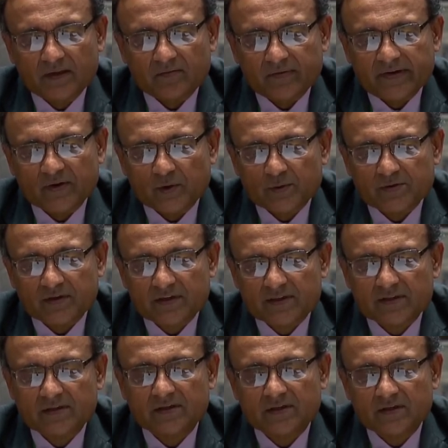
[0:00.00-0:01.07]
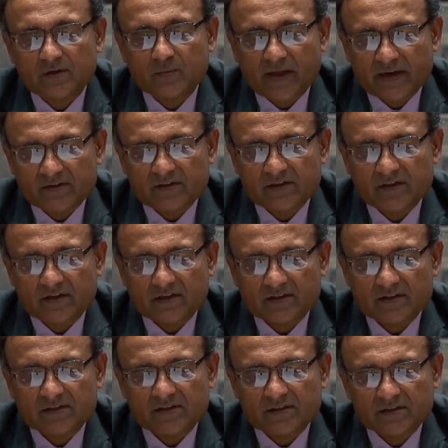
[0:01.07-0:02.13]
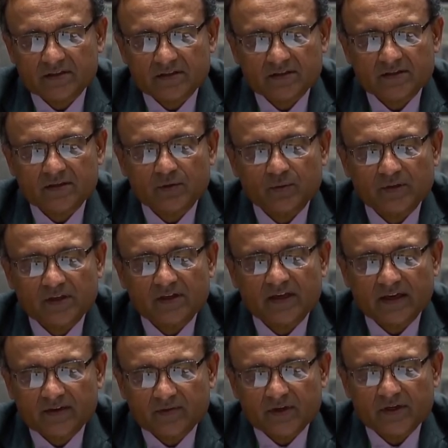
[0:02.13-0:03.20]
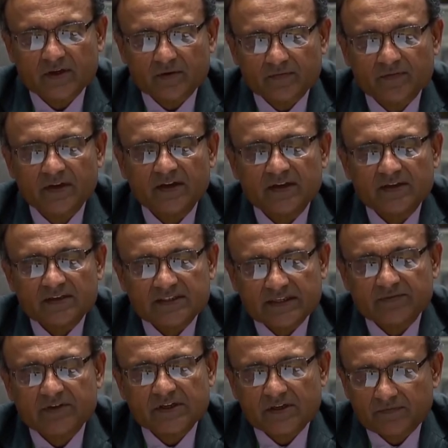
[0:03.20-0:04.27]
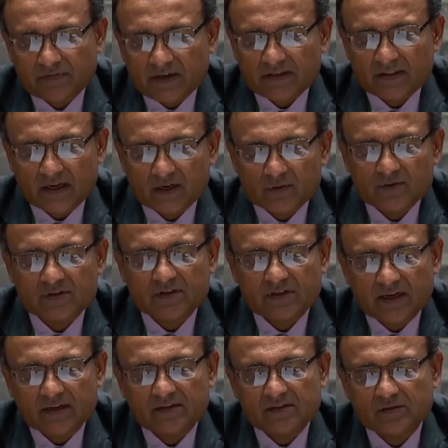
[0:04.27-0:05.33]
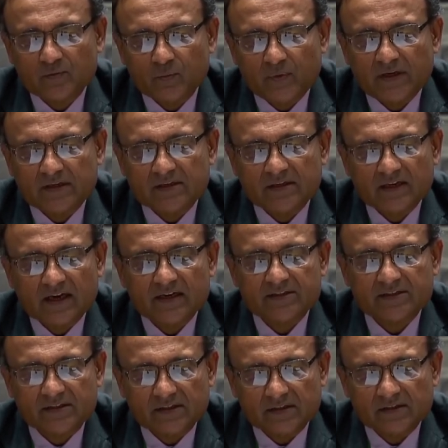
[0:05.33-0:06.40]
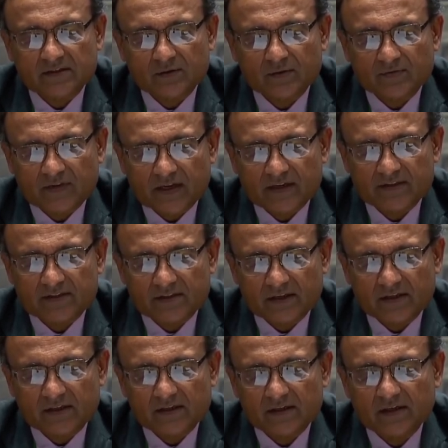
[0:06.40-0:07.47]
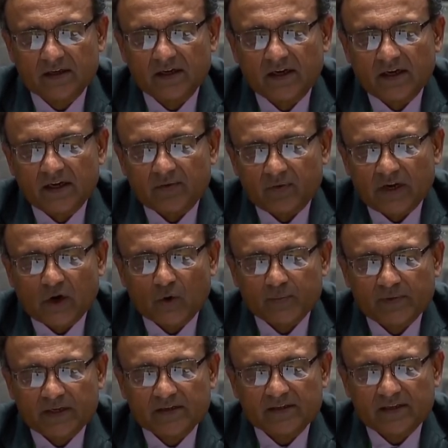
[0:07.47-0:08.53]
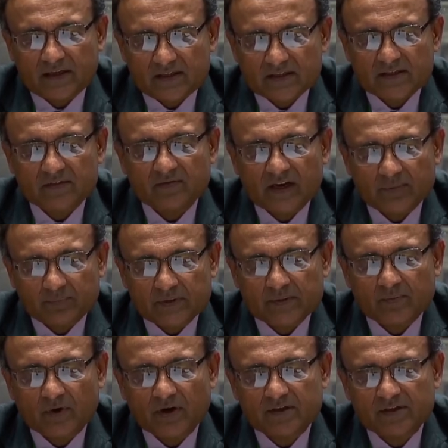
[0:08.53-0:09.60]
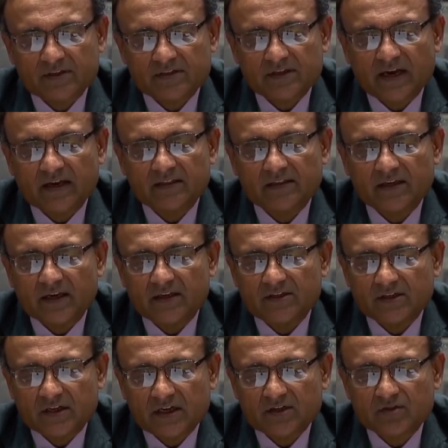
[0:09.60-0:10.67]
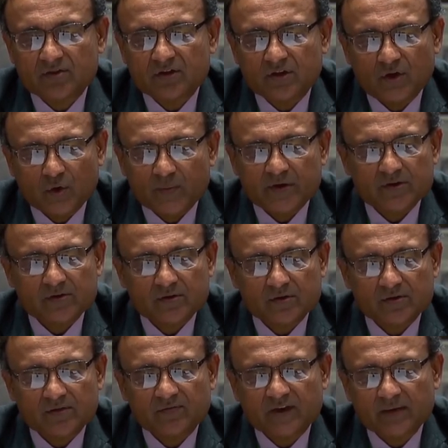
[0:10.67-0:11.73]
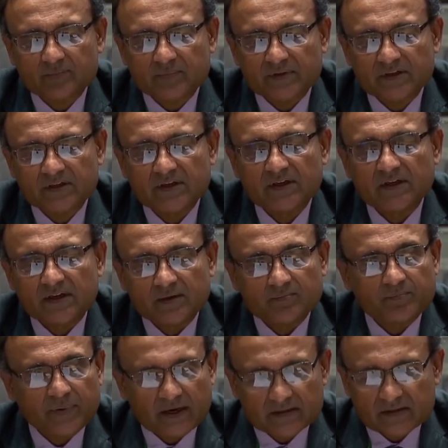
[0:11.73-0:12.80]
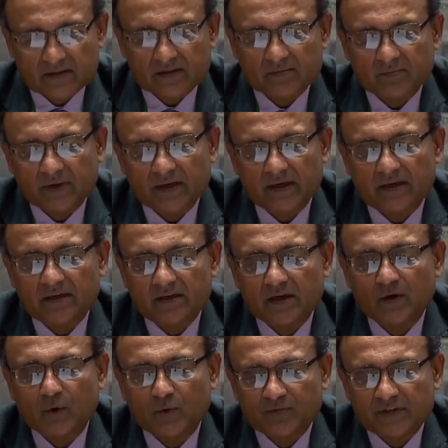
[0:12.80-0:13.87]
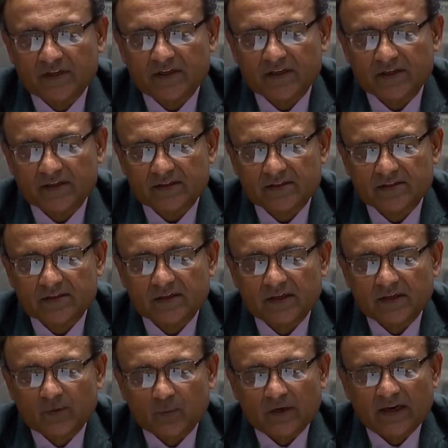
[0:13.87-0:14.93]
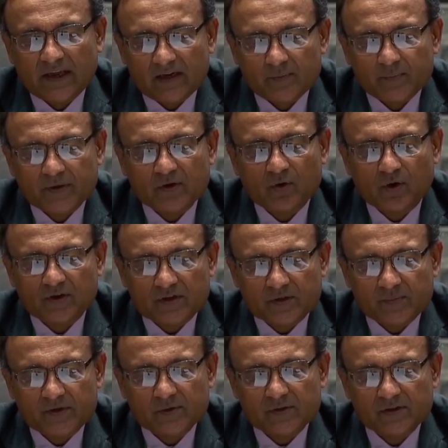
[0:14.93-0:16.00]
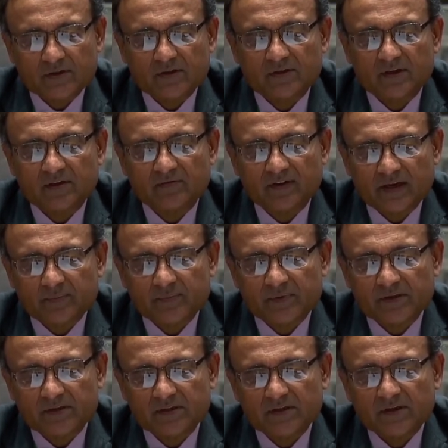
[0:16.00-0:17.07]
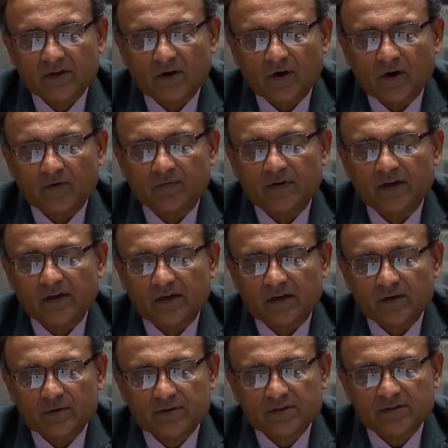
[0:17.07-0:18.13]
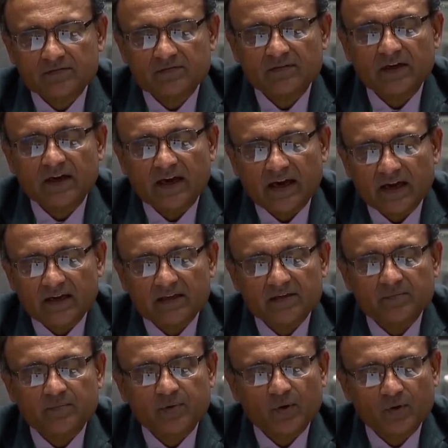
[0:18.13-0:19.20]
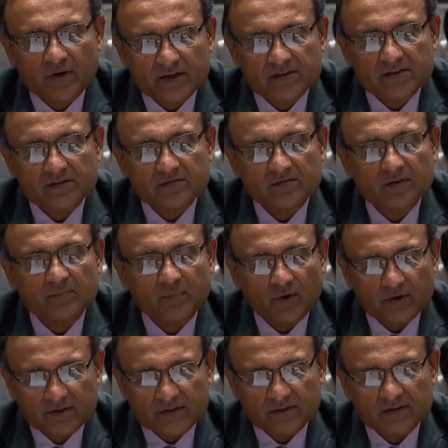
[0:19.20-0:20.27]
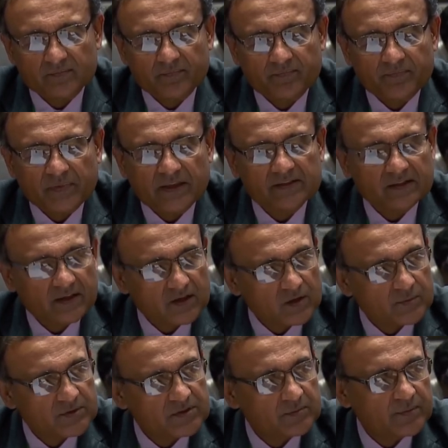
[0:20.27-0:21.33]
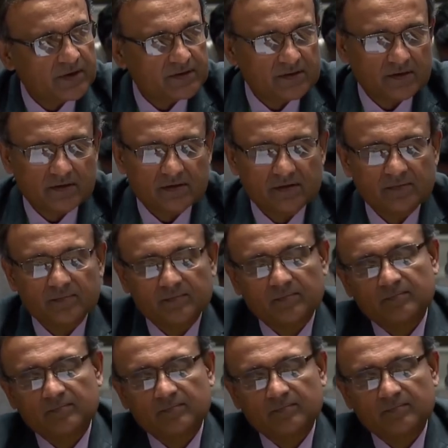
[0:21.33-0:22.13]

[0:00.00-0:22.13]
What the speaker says: We had also extended humanitarian assistance through the delivery of 75,000 tons of wheat last year to Afghanistan. We hope that these development projects and the education and human resource development imparted by India over the years will help in contributing to the development of an inclusive and progressive polity. I thank you, Mr. President.